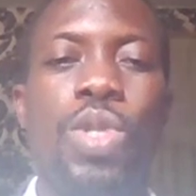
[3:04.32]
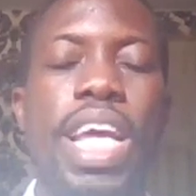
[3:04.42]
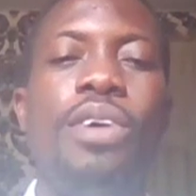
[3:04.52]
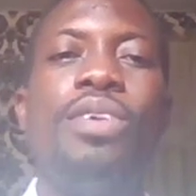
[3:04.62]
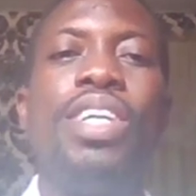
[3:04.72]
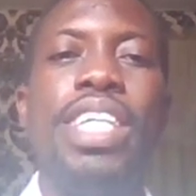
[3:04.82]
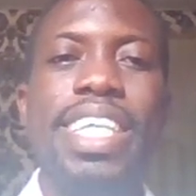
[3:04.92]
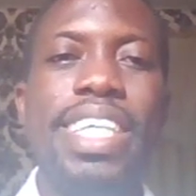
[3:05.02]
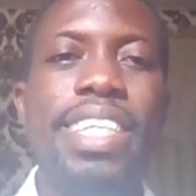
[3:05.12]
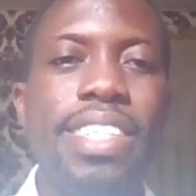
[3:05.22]
So now
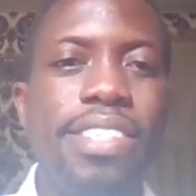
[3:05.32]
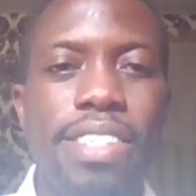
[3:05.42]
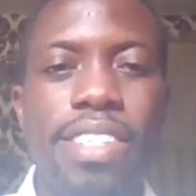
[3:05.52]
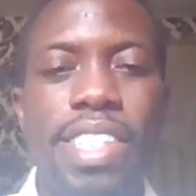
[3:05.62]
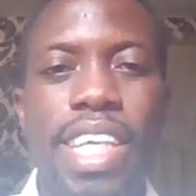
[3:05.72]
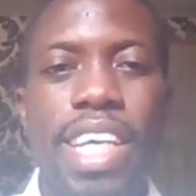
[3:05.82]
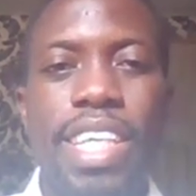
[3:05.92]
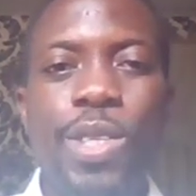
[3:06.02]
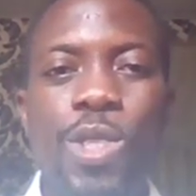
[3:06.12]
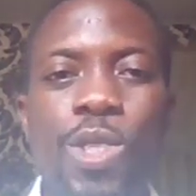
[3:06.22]
his
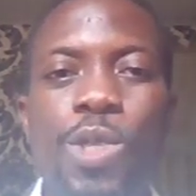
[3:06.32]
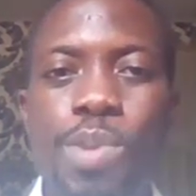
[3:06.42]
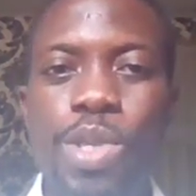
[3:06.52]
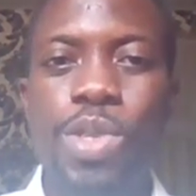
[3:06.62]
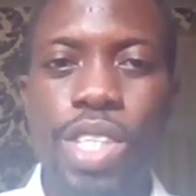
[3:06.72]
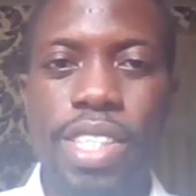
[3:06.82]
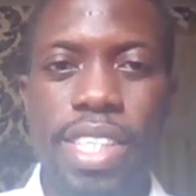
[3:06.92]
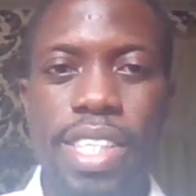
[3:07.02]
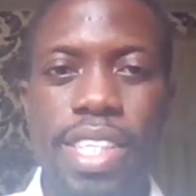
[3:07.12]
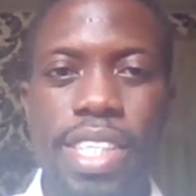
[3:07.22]
spirit,
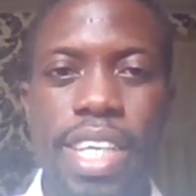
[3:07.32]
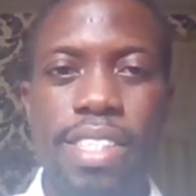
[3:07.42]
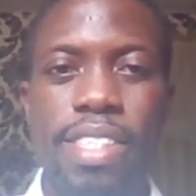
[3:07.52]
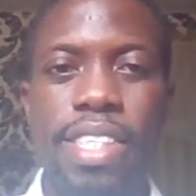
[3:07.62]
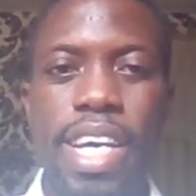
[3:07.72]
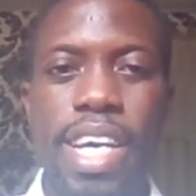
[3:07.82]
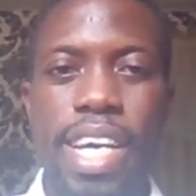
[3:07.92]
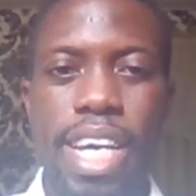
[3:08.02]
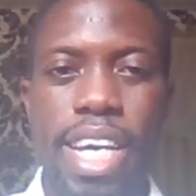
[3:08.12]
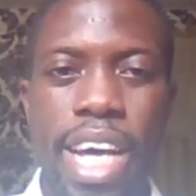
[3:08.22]
that is
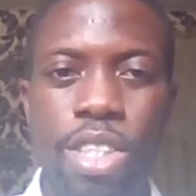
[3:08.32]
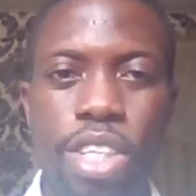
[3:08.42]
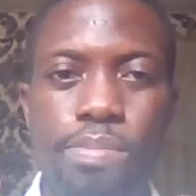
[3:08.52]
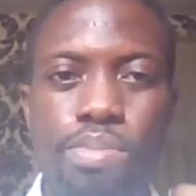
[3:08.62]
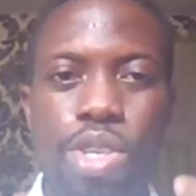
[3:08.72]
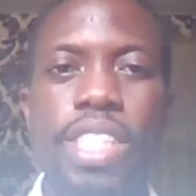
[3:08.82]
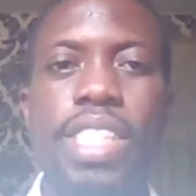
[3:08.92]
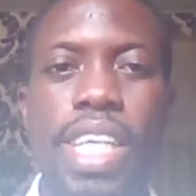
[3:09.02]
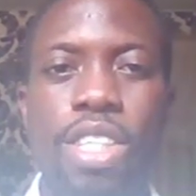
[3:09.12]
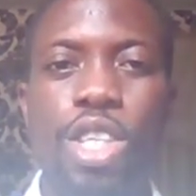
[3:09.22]
another
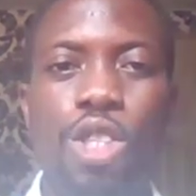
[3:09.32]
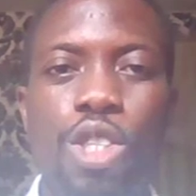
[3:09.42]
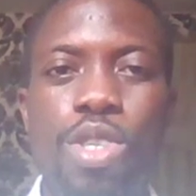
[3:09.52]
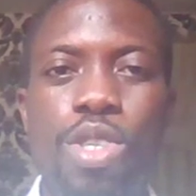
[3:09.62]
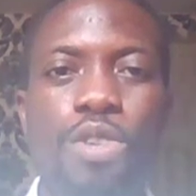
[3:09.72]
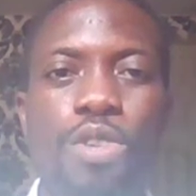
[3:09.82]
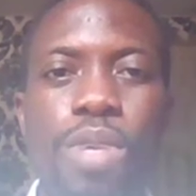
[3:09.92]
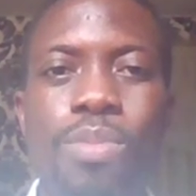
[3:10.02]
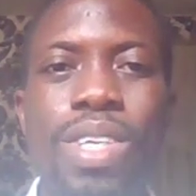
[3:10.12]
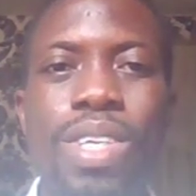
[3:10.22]
breath, another spirit from
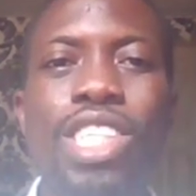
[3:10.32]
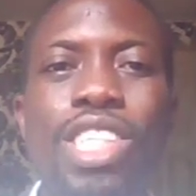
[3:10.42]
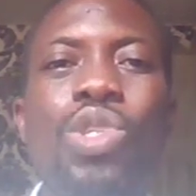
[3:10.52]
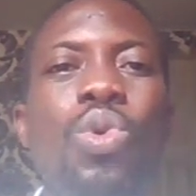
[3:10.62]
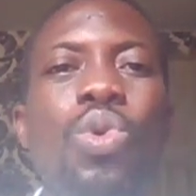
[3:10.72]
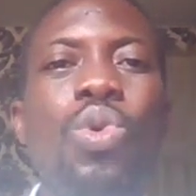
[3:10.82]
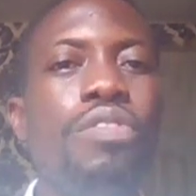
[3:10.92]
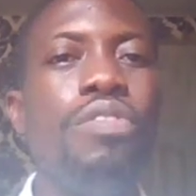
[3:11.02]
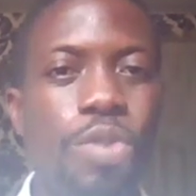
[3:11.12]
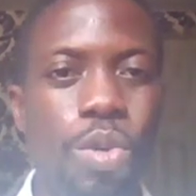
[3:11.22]
him, is going
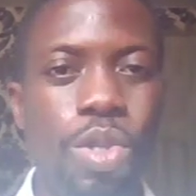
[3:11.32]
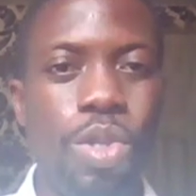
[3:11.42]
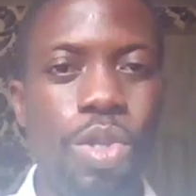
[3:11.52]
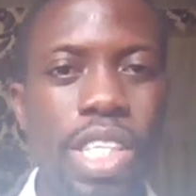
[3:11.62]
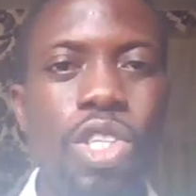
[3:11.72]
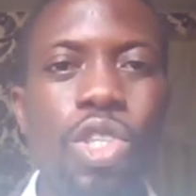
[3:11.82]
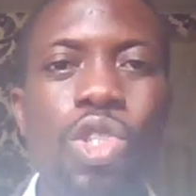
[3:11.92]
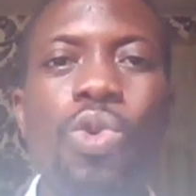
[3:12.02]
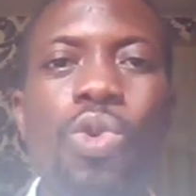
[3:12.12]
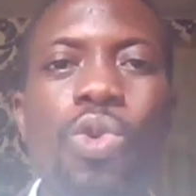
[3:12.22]
forth
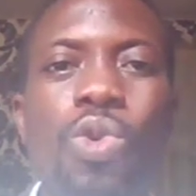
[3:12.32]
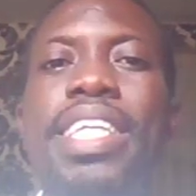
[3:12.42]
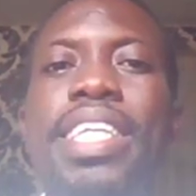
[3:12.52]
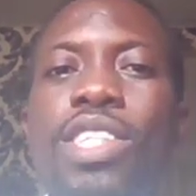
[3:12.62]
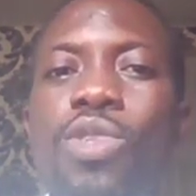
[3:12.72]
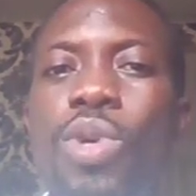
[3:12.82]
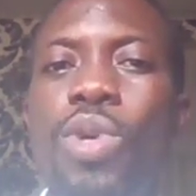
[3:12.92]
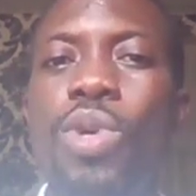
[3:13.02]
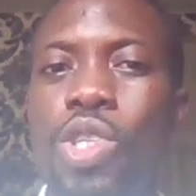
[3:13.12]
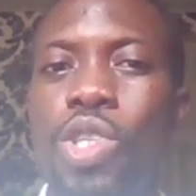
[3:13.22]
to maintain, to
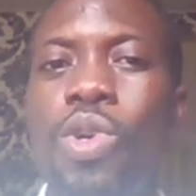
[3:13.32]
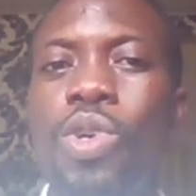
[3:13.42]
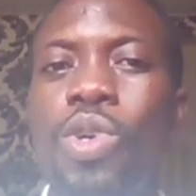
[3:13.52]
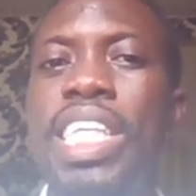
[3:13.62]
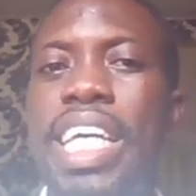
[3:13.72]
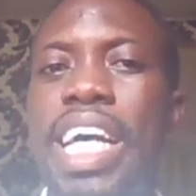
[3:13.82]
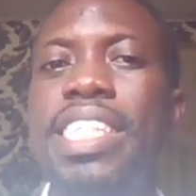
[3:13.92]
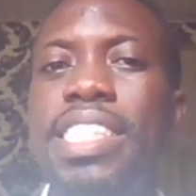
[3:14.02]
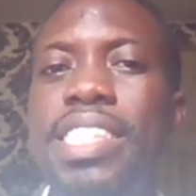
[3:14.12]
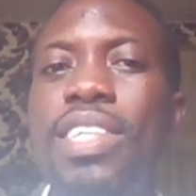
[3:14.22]
ensure that
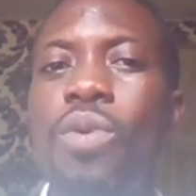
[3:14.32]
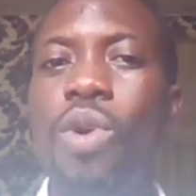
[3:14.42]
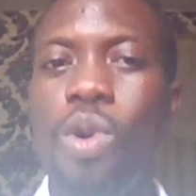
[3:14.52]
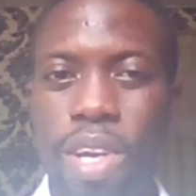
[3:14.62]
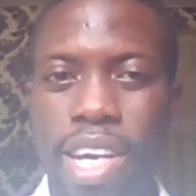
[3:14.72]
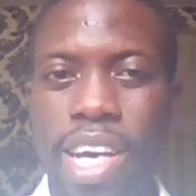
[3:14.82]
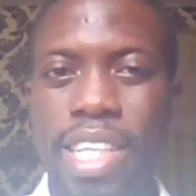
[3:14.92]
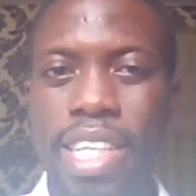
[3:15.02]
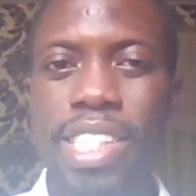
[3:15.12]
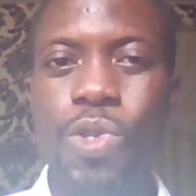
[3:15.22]
this new order,
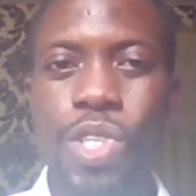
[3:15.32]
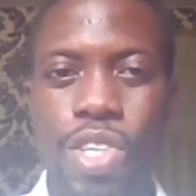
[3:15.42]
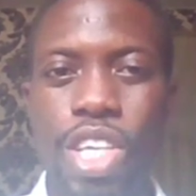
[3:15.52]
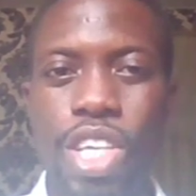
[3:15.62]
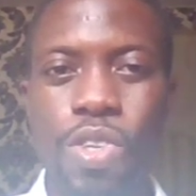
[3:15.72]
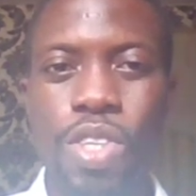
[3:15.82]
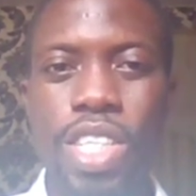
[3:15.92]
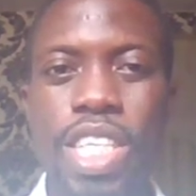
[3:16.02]
this new creation,